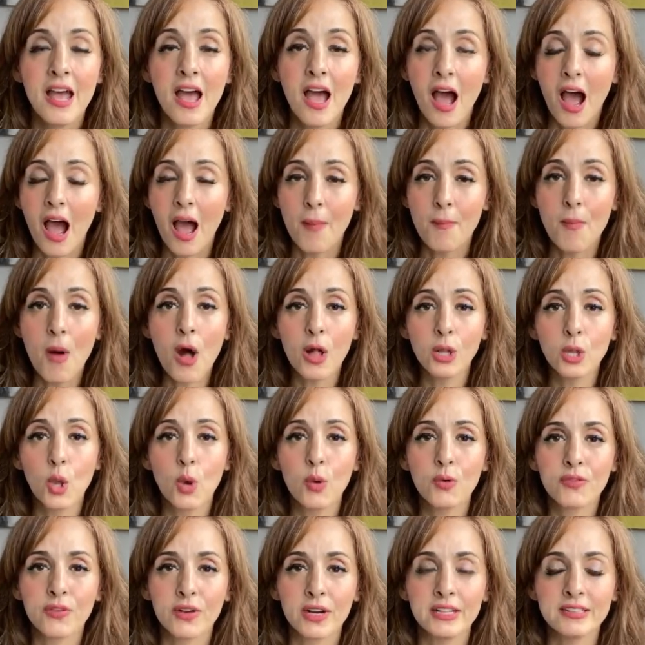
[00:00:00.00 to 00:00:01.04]
I'm all
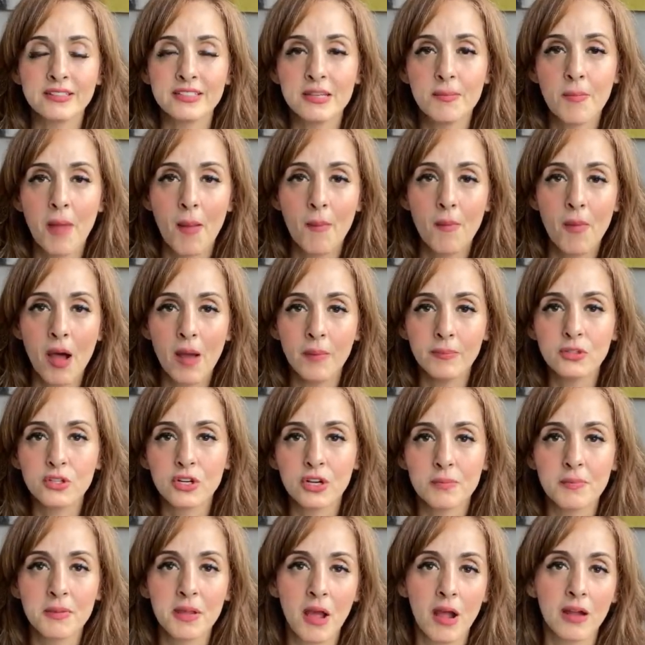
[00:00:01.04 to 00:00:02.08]
over it. See, my mom
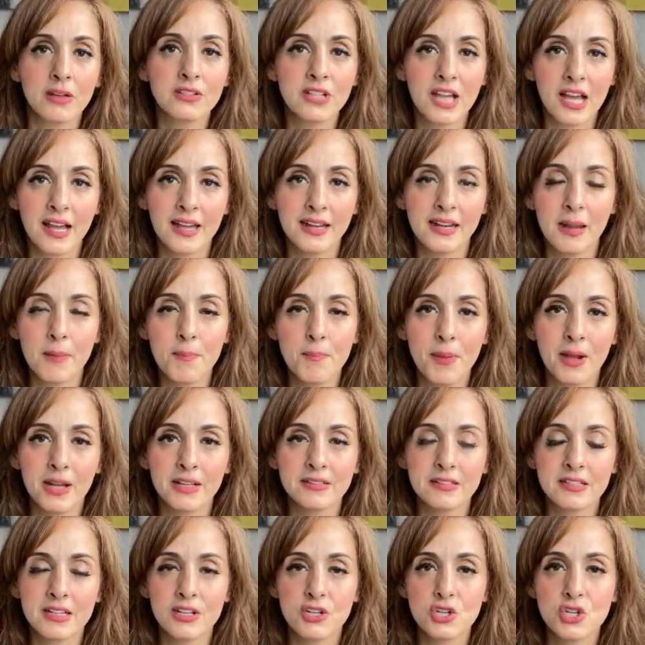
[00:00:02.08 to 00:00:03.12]
turned me on to
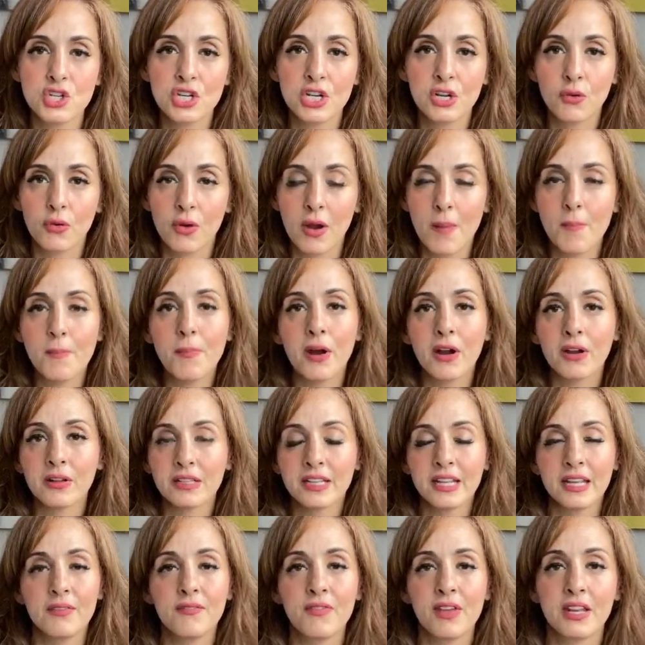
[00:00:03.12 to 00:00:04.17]
arepas because she grew up
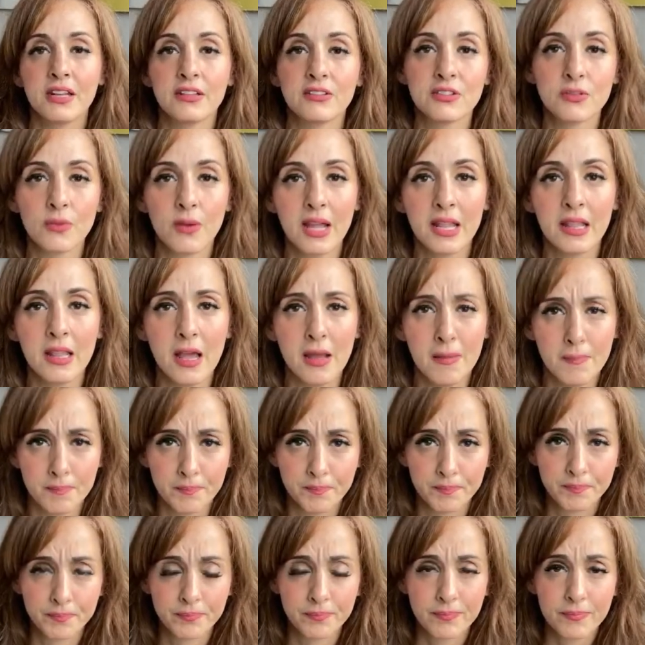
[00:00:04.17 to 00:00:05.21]
partly in Venezuela.
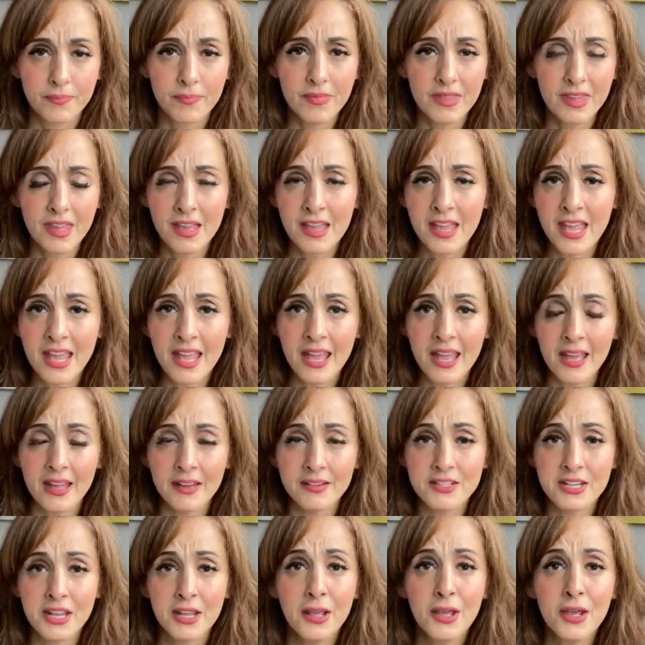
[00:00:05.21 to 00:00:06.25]

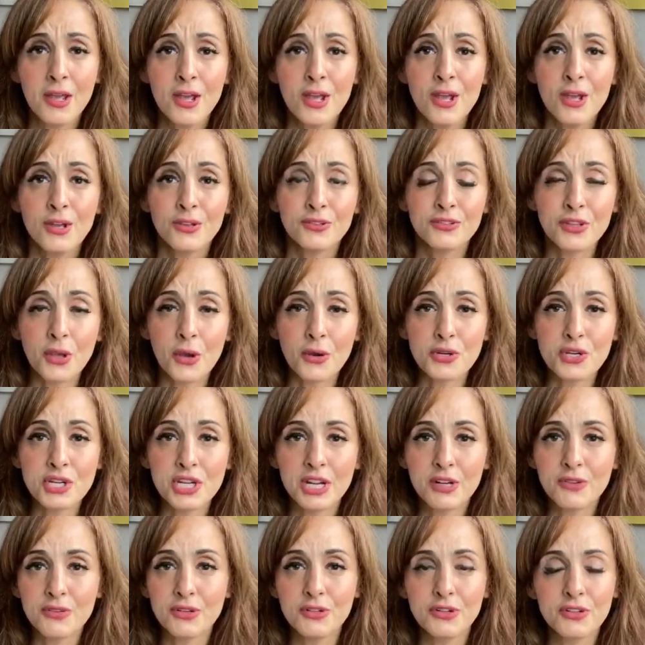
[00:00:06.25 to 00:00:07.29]
And so she
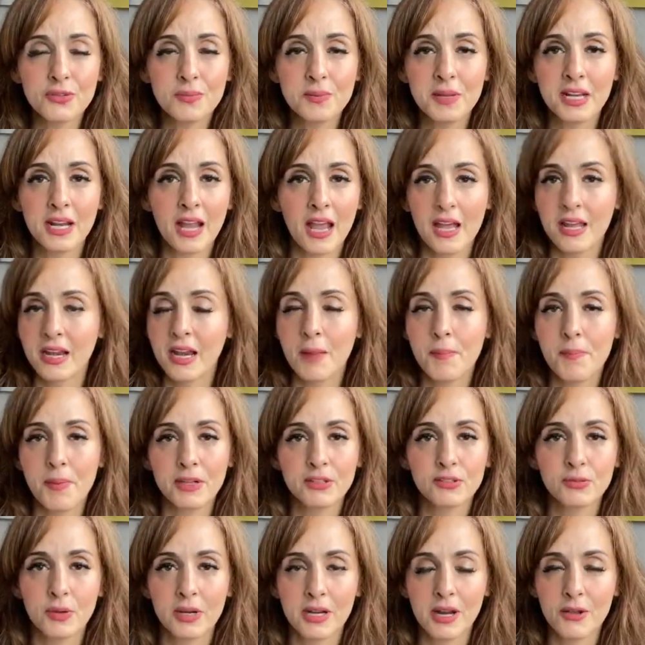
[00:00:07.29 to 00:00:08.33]
introduced me to
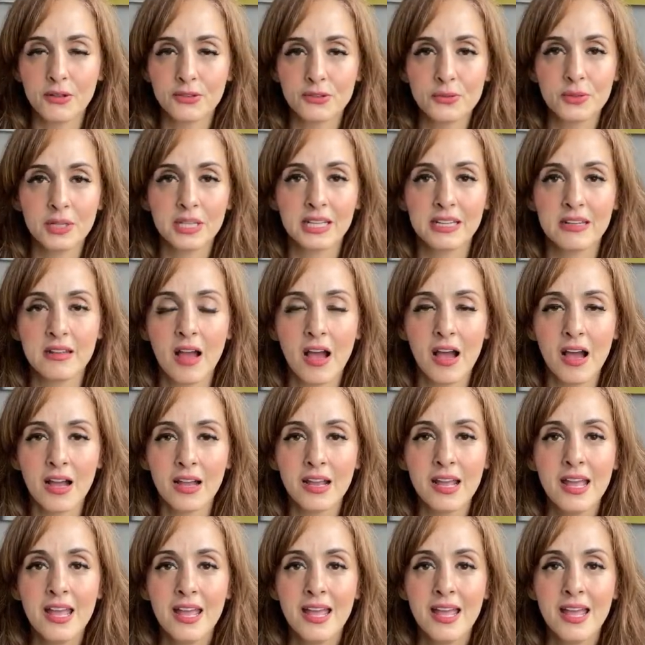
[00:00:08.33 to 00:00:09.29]
arepas when I was really young.